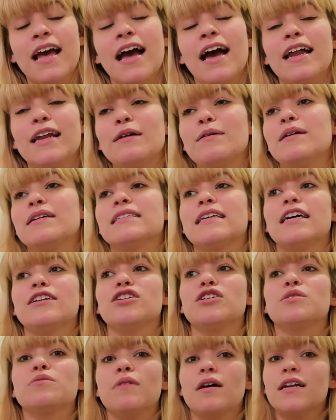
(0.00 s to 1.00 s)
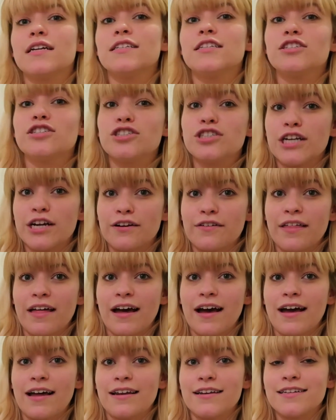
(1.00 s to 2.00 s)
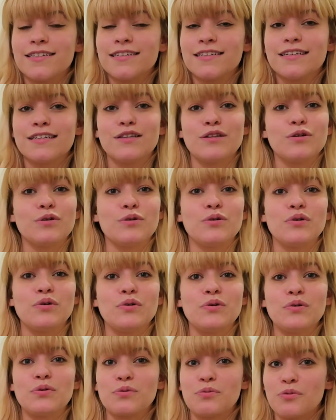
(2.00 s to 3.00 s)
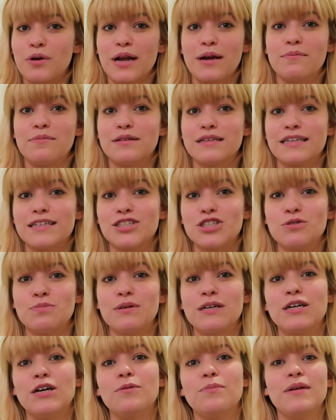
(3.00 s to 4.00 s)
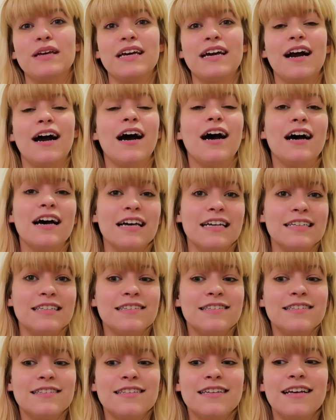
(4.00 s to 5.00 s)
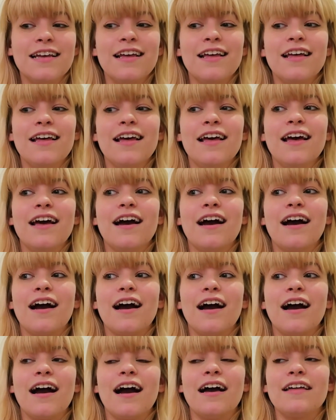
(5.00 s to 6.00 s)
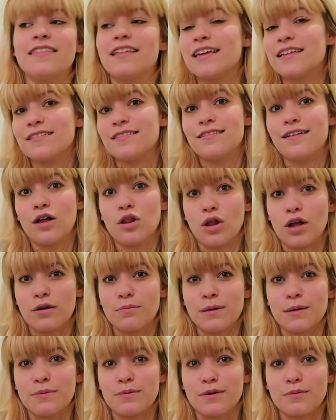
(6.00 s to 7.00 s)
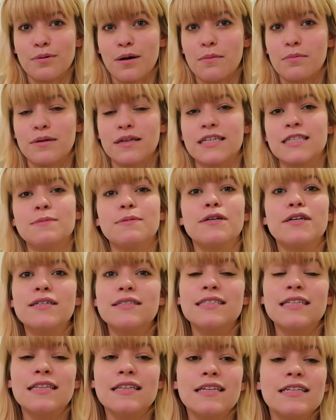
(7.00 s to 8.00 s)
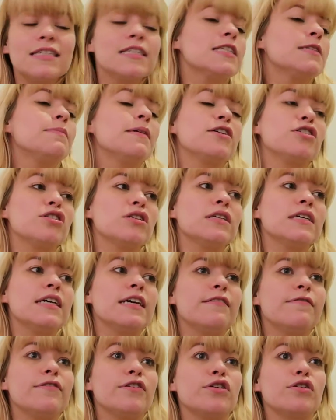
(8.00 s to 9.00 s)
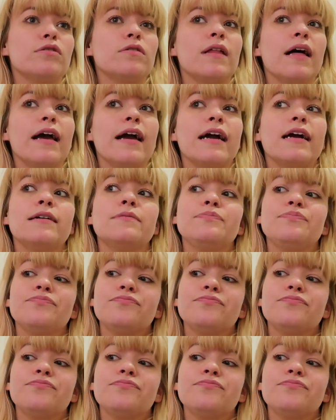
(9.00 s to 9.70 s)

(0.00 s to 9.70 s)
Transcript: Anyways, I just wanted to share that little rambling spiel, because I think a lot of people are probably experiencing this, especially if you're like